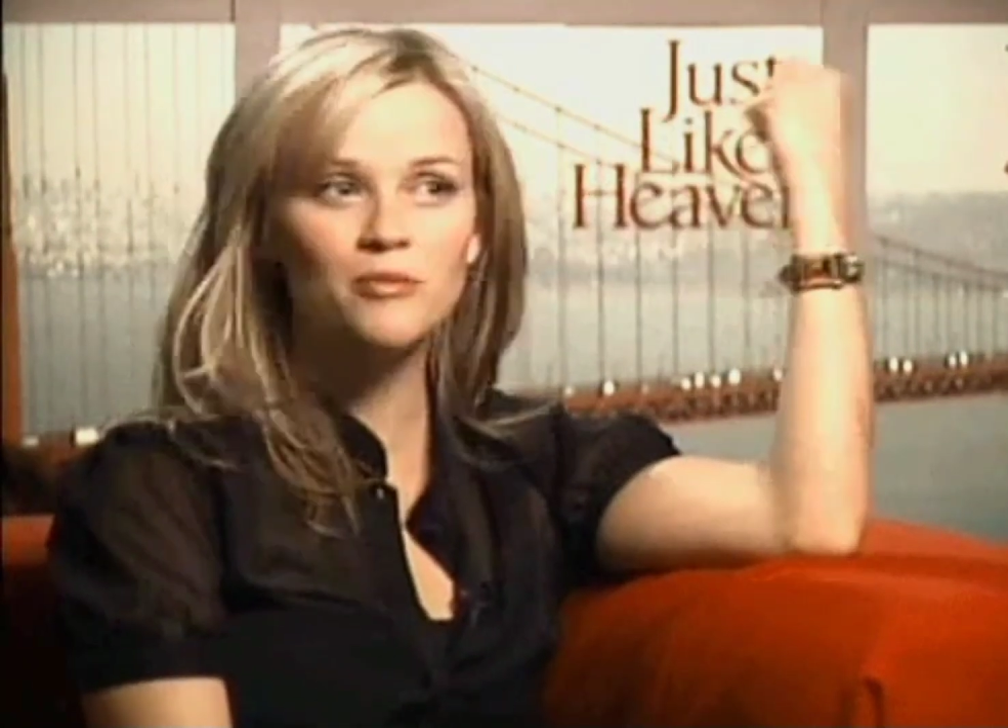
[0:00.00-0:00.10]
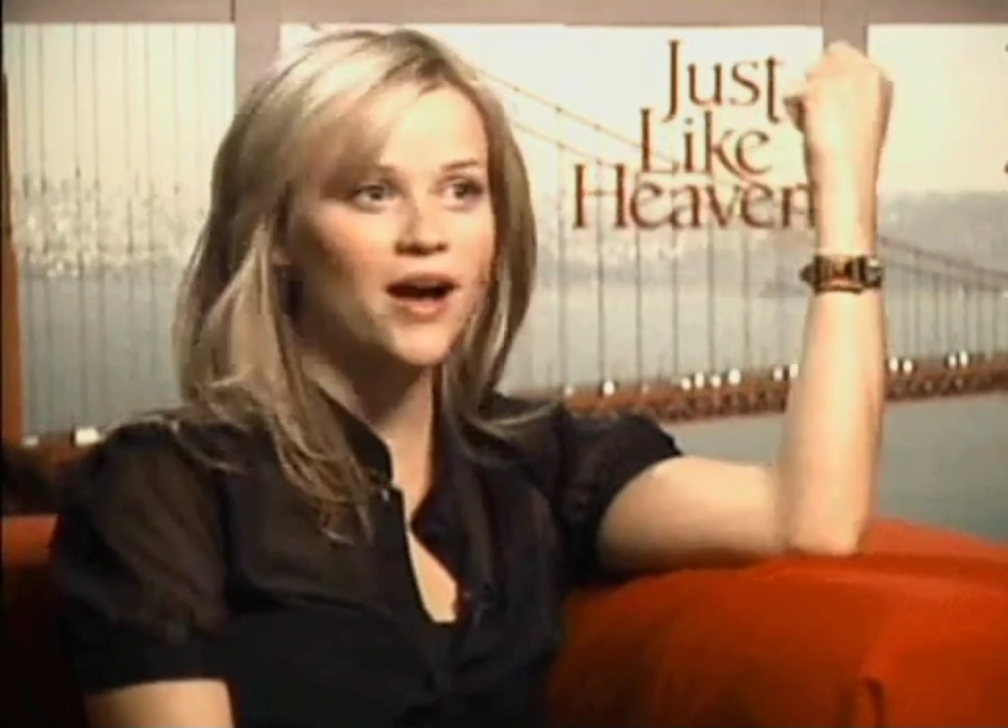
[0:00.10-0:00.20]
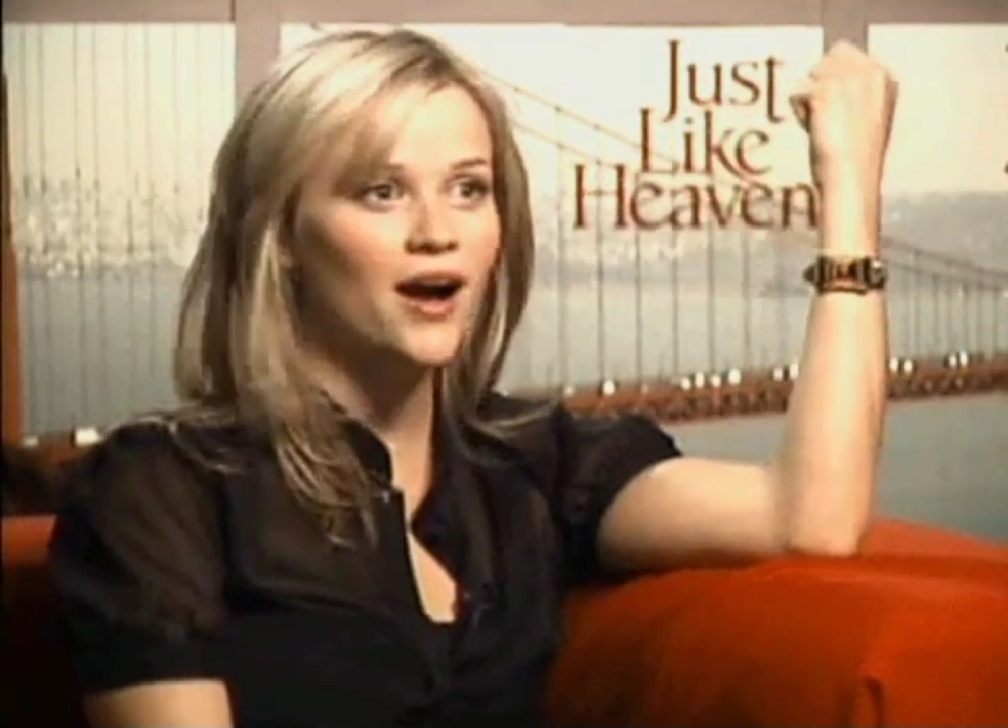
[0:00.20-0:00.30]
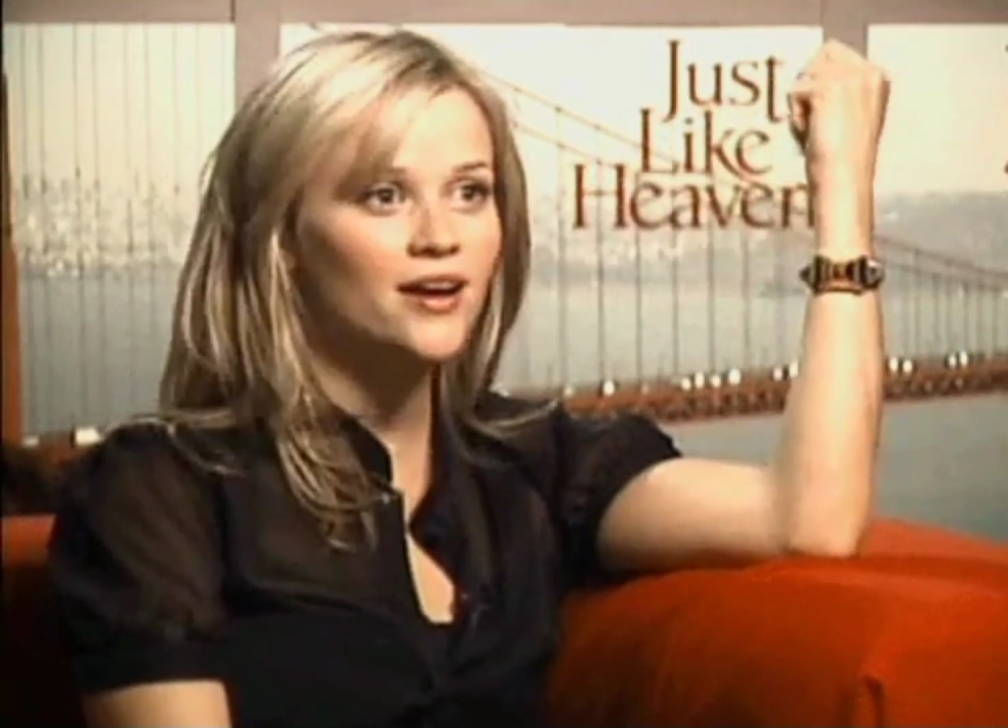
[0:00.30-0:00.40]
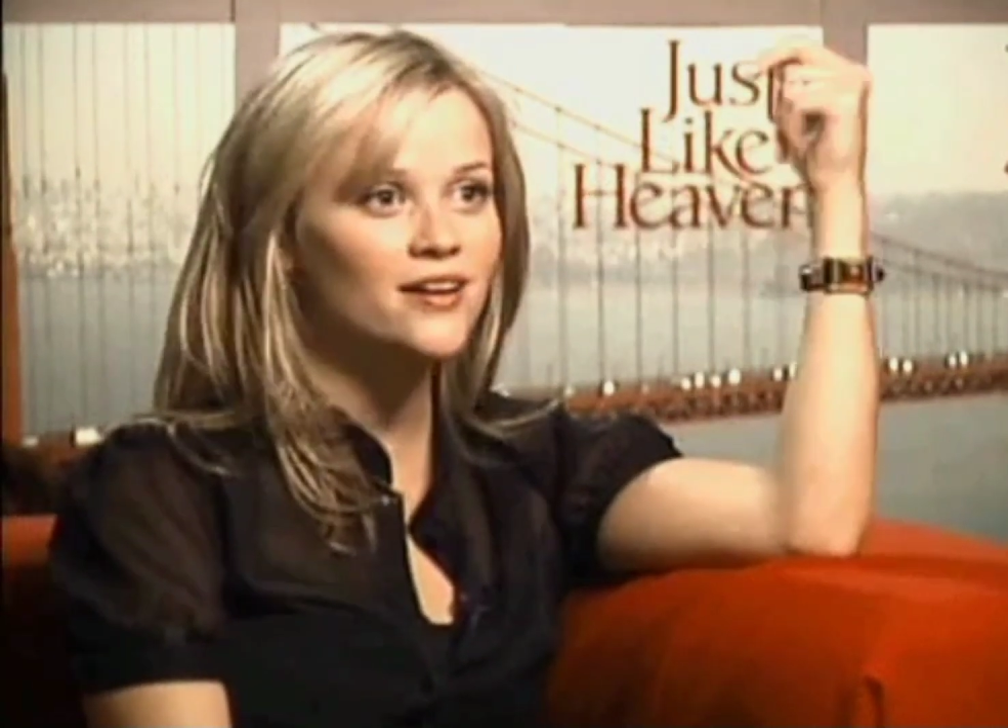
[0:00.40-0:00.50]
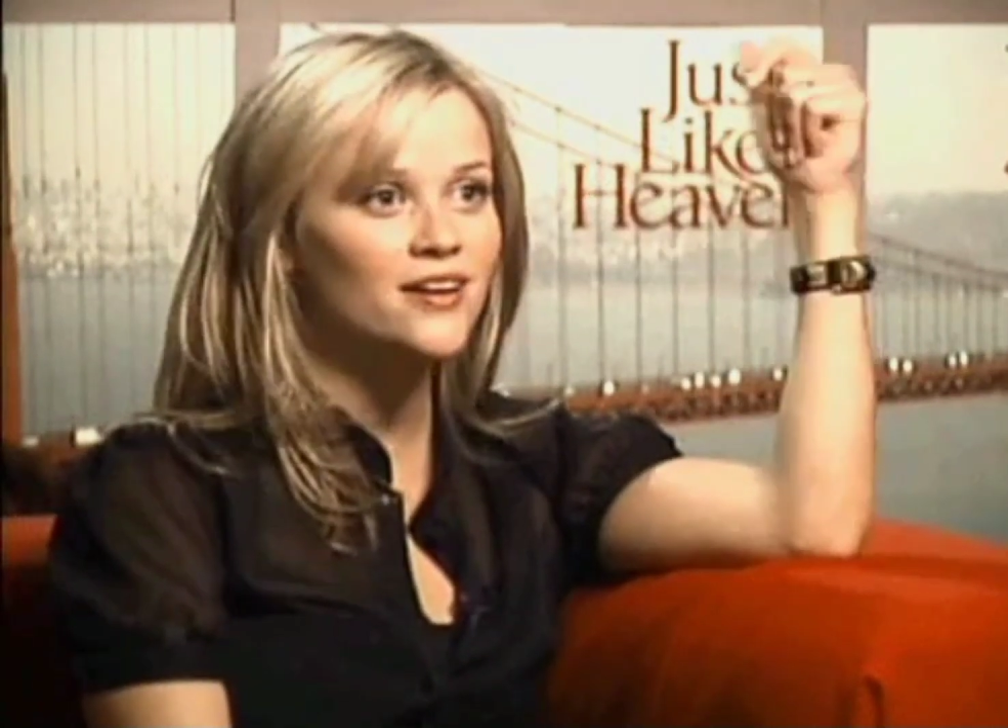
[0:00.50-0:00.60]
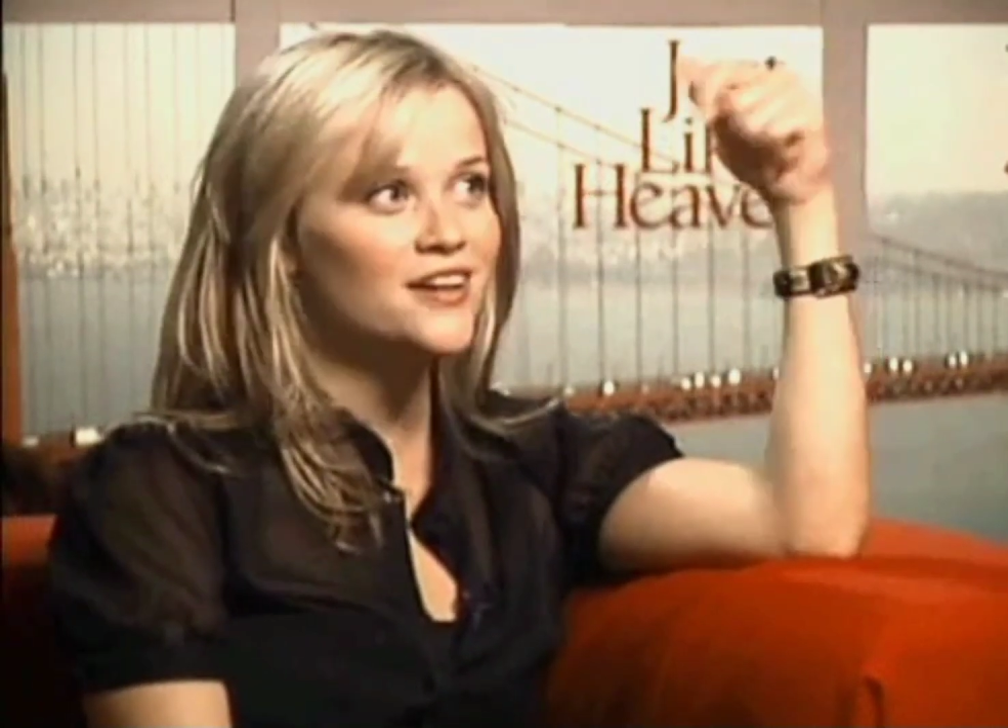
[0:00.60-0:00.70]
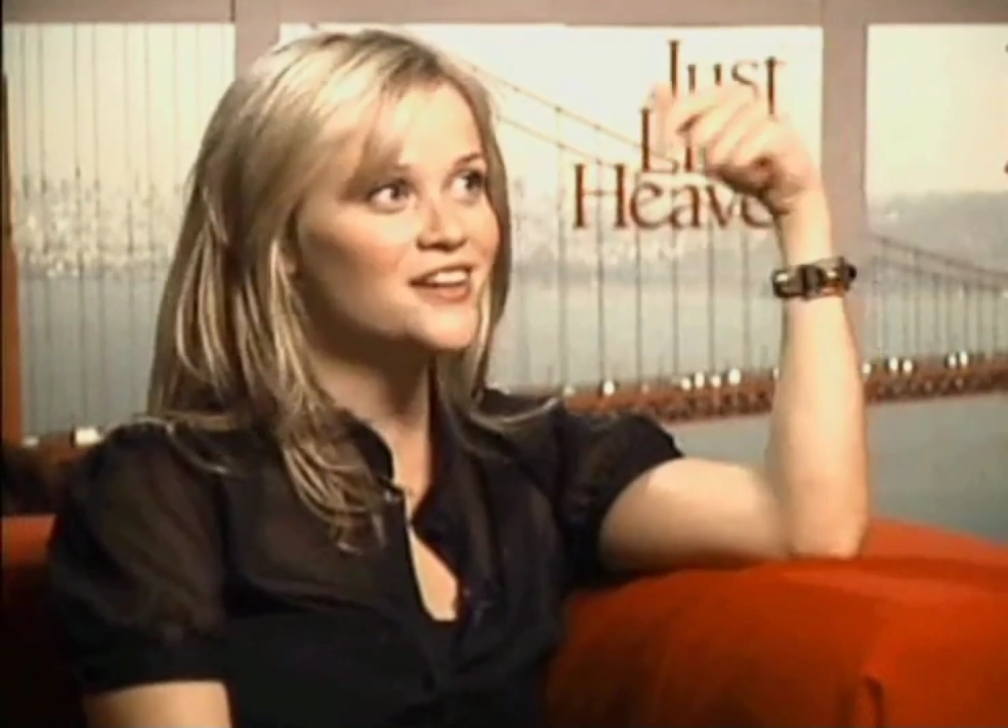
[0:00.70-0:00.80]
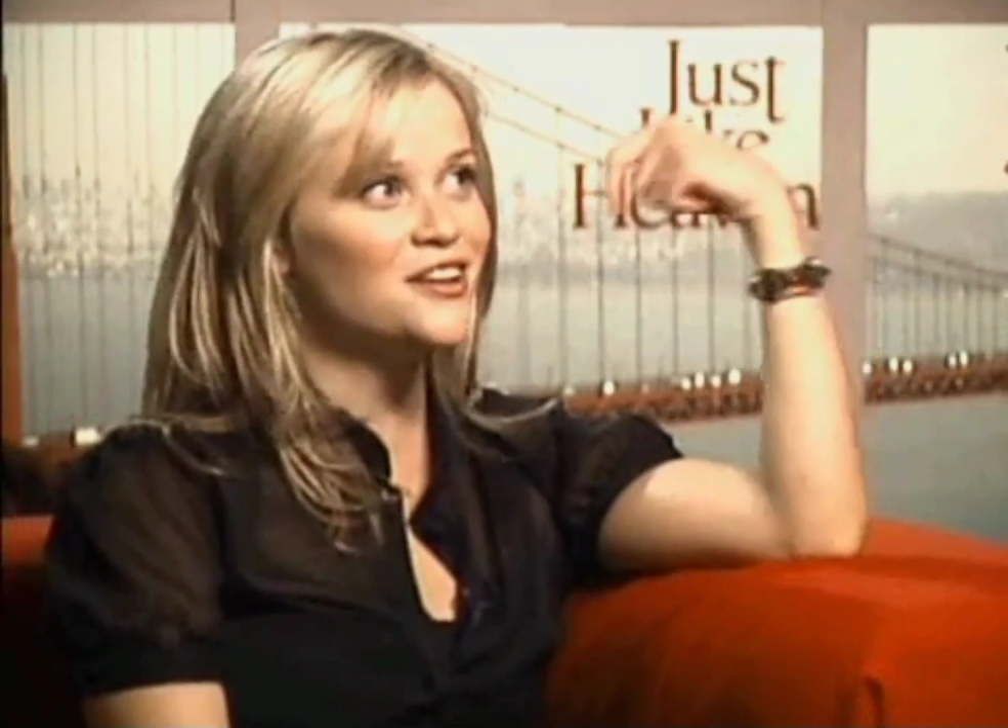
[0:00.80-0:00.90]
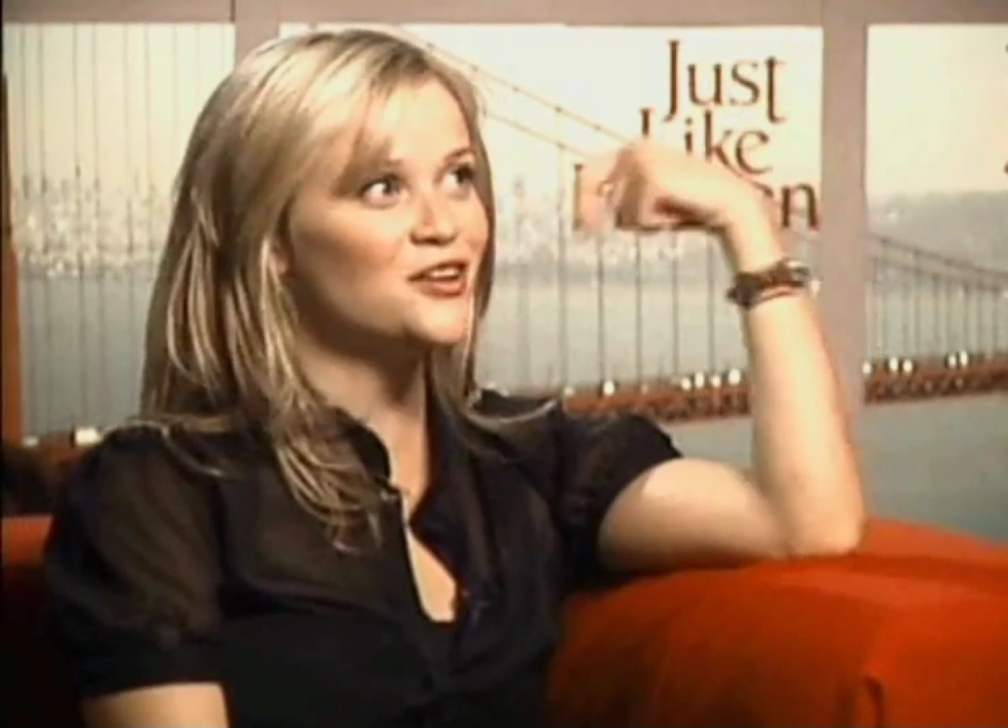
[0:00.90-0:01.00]
back,
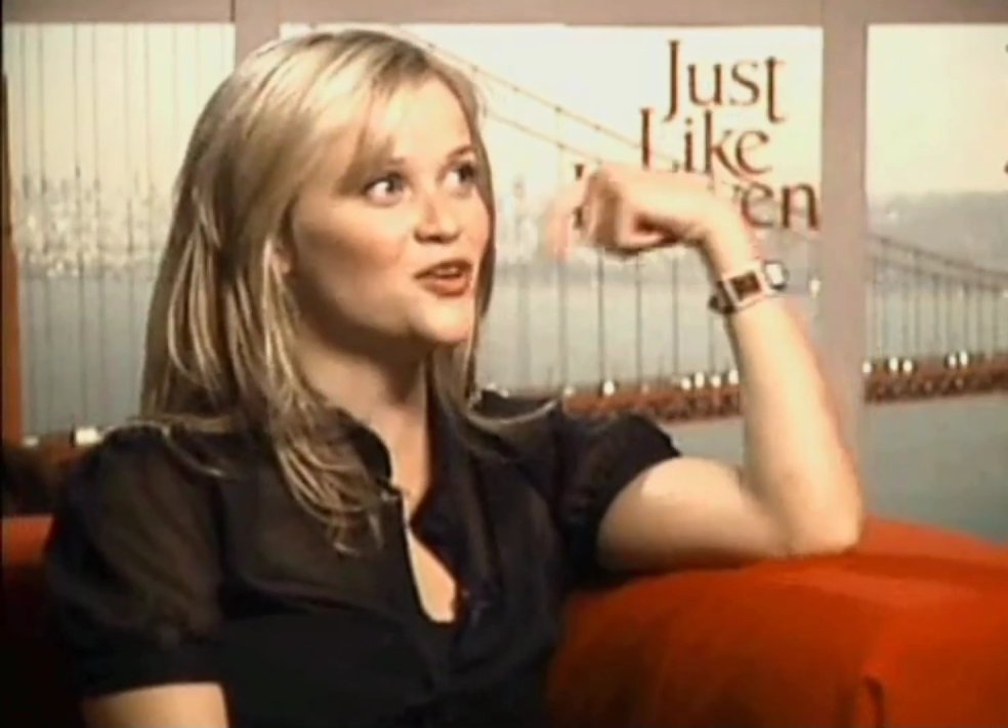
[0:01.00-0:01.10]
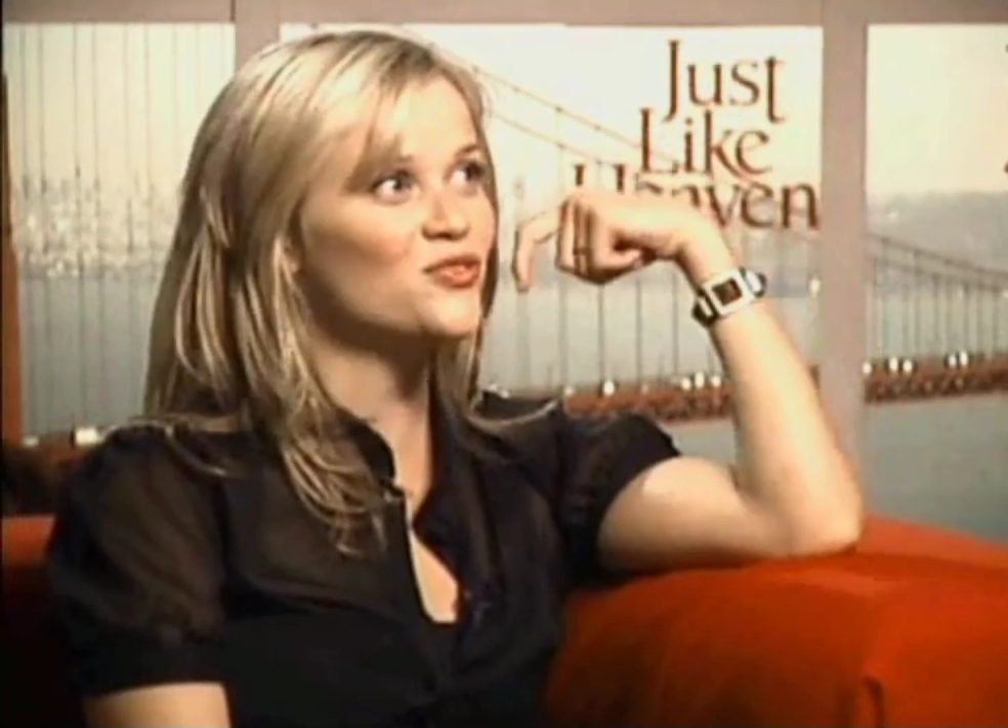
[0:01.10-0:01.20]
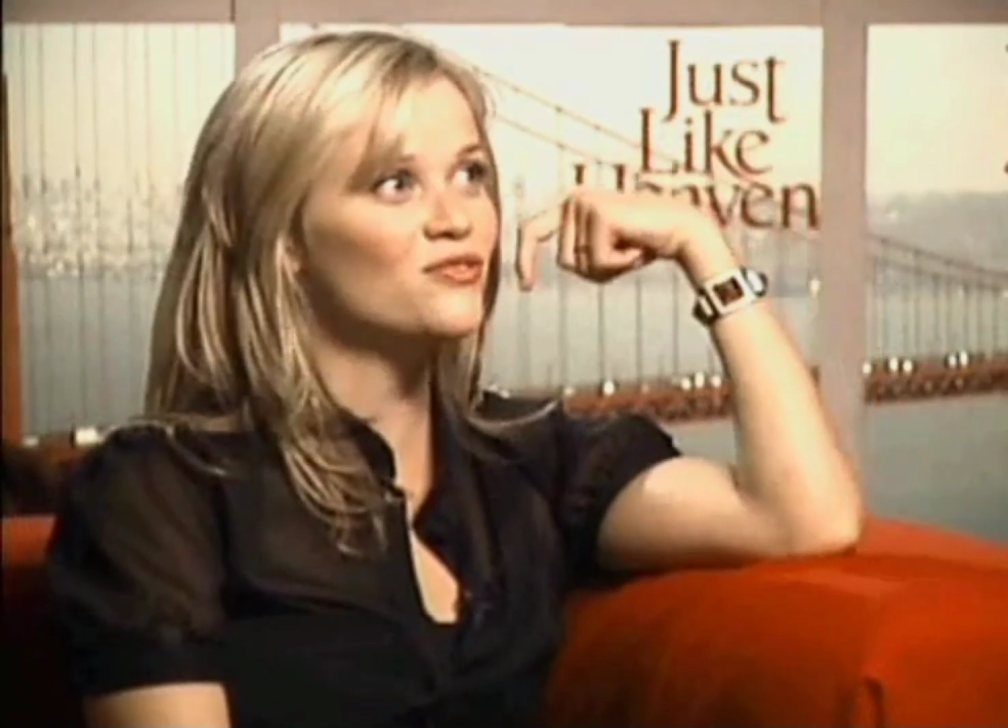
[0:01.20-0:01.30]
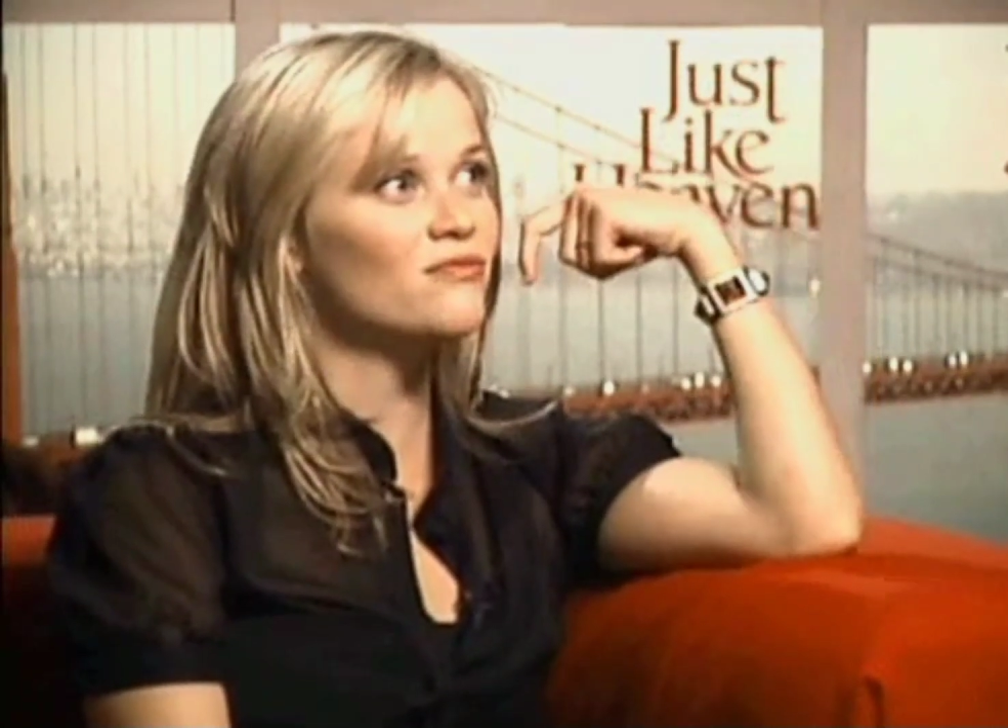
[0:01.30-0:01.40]
I